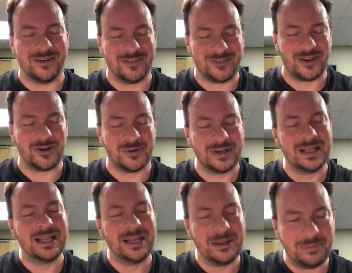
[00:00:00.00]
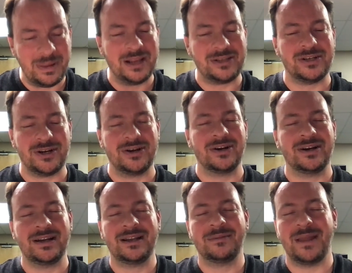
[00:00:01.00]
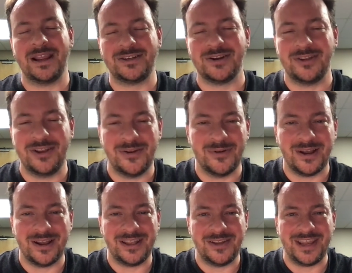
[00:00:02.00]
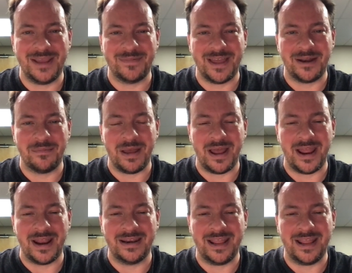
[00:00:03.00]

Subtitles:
So make sure you keep that in mind.